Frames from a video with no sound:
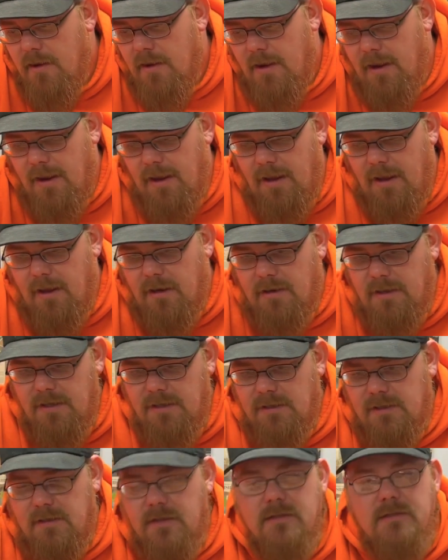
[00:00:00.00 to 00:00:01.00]
and he
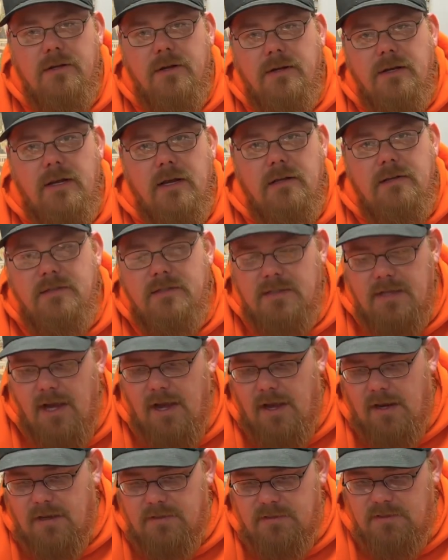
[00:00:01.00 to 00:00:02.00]
did this on gun
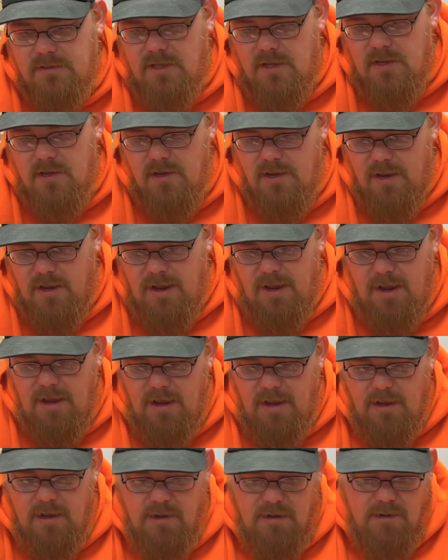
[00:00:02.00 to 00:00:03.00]
stocks,
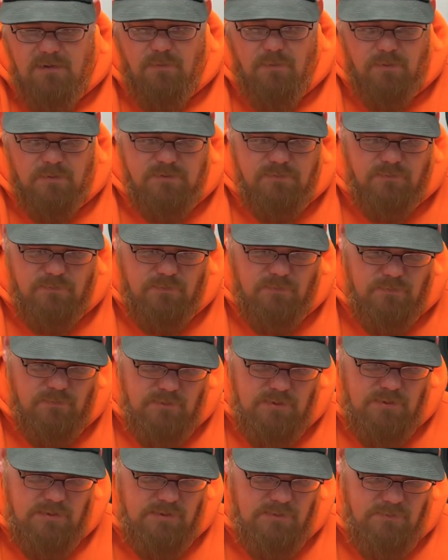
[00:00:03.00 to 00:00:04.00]
and it worked
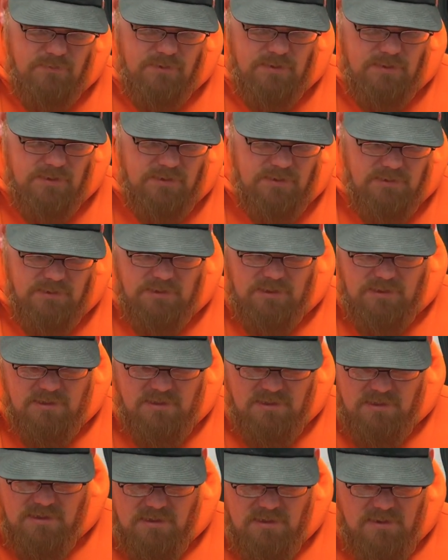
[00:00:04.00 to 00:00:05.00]
really, really good.
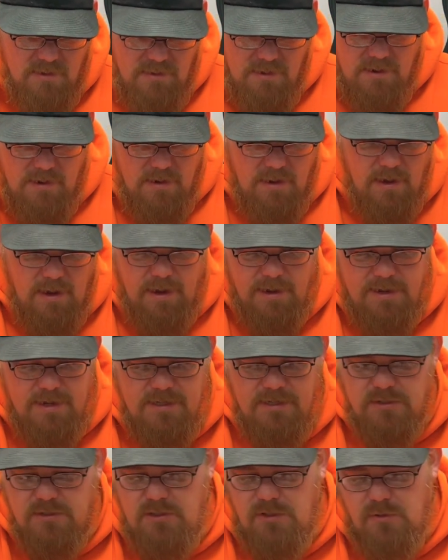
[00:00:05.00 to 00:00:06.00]
He
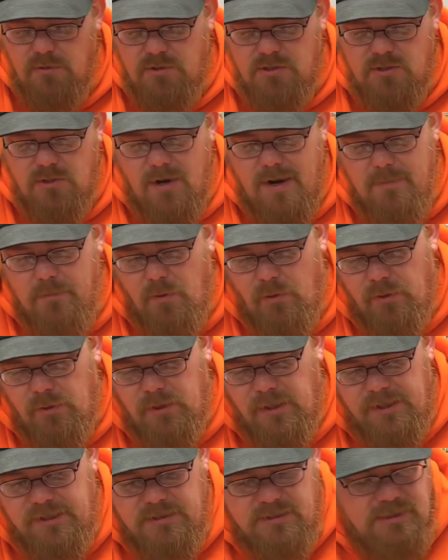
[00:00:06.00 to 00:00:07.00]
just used straight boiled
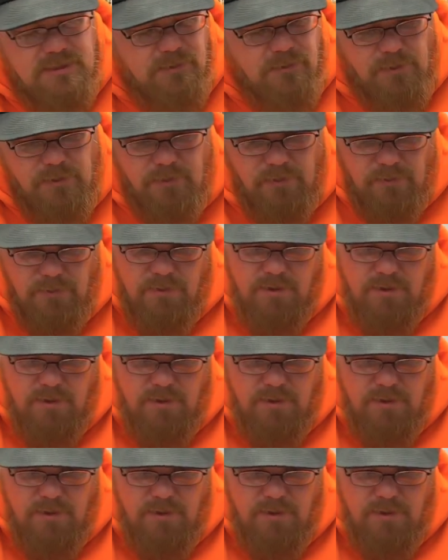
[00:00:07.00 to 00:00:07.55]
linseed oil